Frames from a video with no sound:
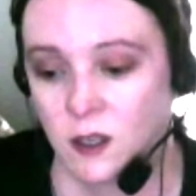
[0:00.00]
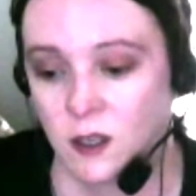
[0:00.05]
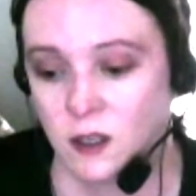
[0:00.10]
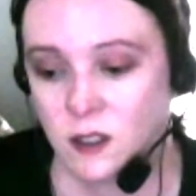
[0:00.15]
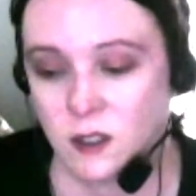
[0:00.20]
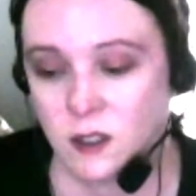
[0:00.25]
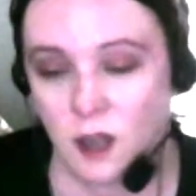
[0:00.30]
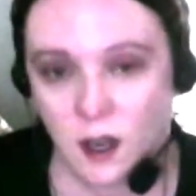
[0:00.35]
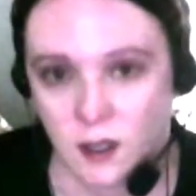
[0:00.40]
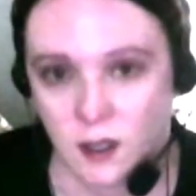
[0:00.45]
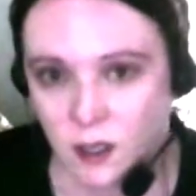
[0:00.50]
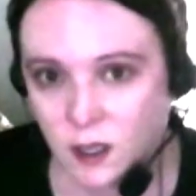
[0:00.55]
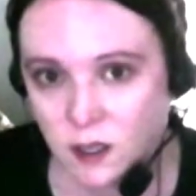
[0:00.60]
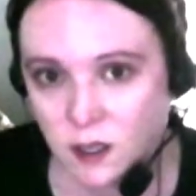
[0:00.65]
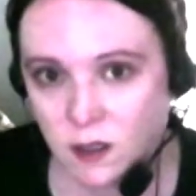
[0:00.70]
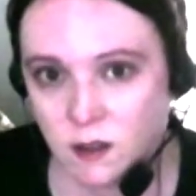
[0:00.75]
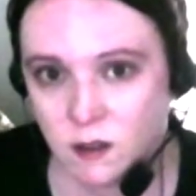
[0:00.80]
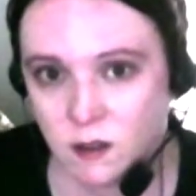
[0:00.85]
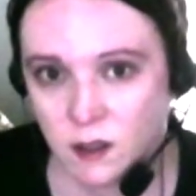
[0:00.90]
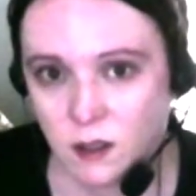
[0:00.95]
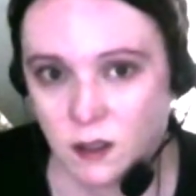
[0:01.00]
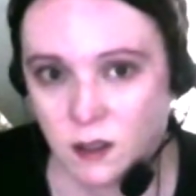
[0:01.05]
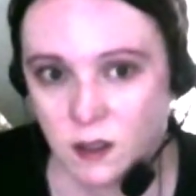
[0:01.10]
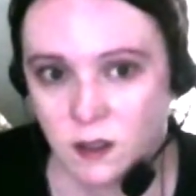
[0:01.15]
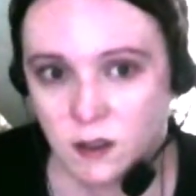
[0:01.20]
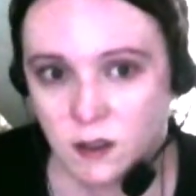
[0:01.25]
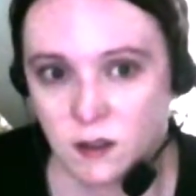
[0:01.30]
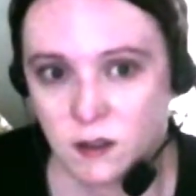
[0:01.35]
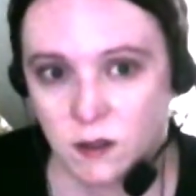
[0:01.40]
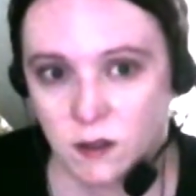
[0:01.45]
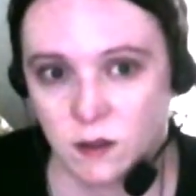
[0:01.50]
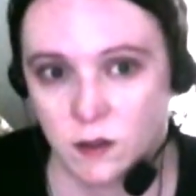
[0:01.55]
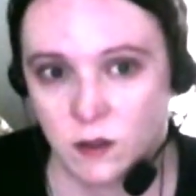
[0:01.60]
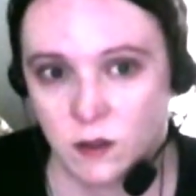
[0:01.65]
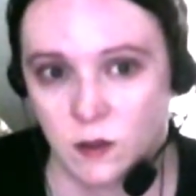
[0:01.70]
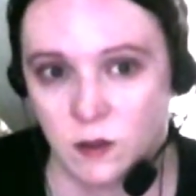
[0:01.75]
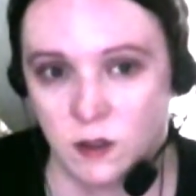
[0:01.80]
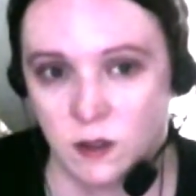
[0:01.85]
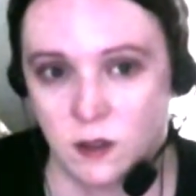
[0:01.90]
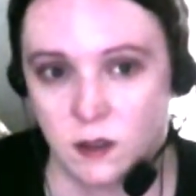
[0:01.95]
Scott Kinsey still
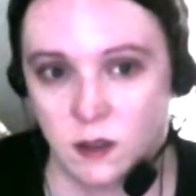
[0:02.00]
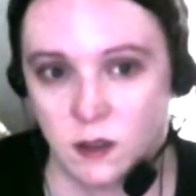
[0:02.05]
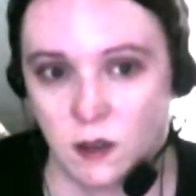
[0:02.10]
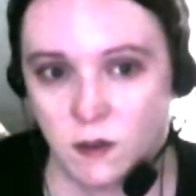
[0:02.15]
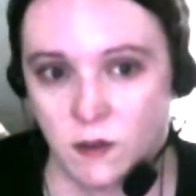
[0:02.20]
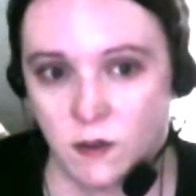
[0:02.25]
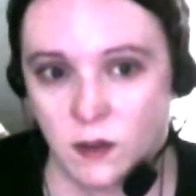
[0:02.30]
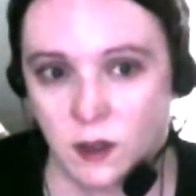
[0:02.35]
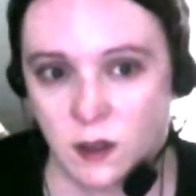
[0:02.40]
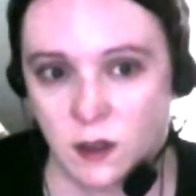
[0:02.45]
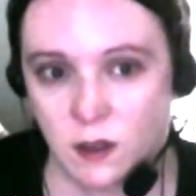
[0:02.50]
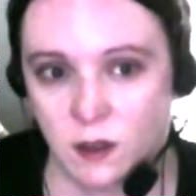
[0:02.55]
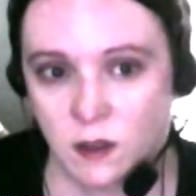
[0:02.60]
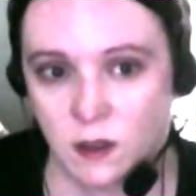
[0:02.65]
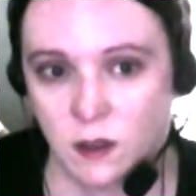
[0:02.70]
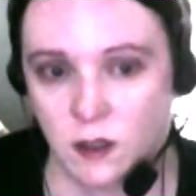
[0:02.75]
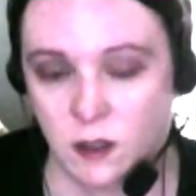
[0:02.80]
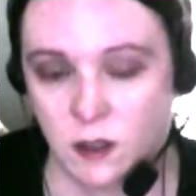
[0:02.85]
doing stuff there.